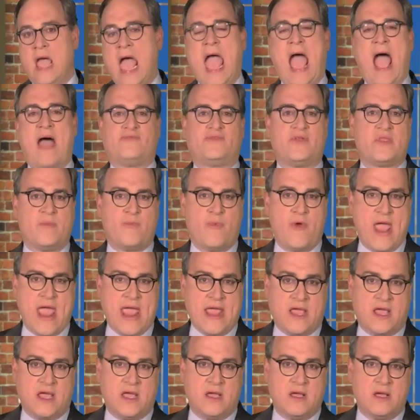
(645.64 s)
After the
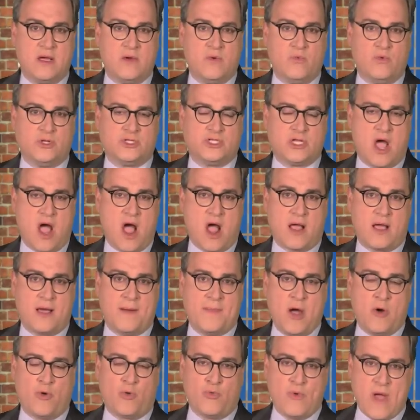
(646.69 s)
break, we'll talk
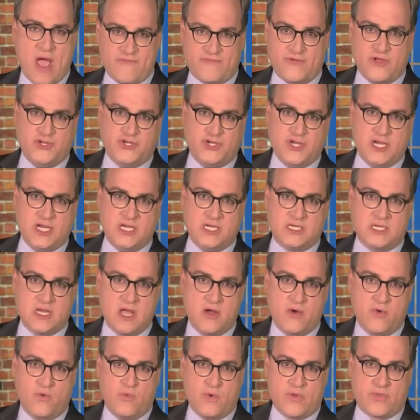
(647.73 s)
about refugees
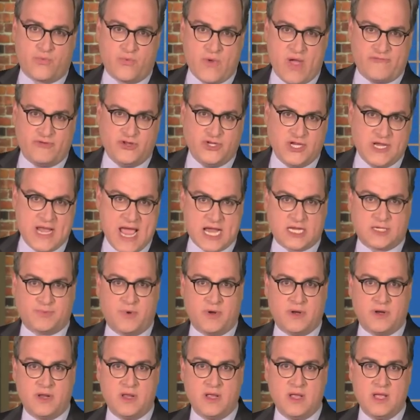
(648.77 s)
with refugee
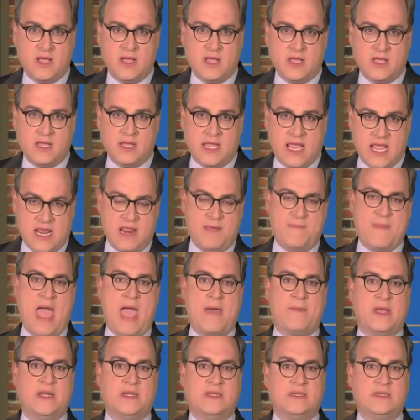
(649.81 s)
expert Guidy
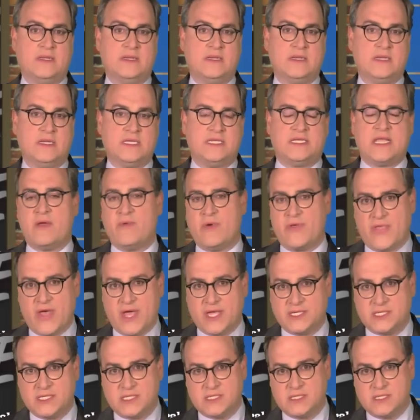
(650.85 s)
Mamann. Stay with
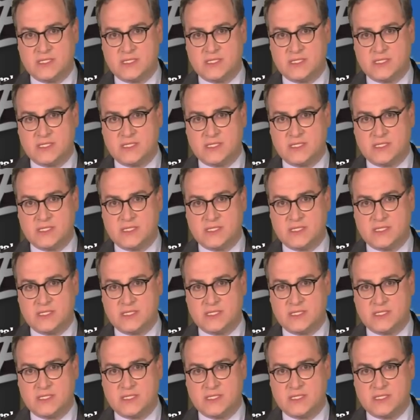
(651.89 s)
us.